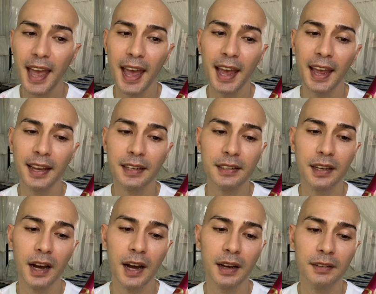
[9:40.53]
and
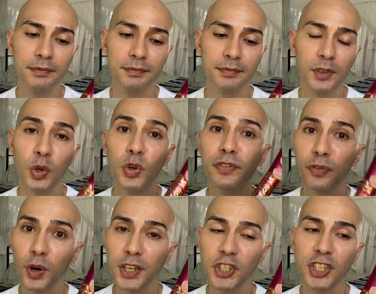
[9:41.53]
um, good
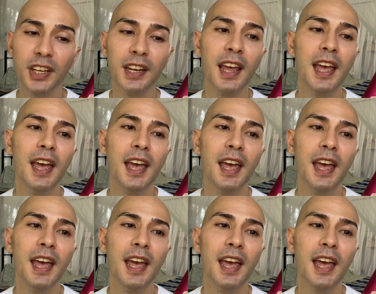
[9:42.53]
fortune.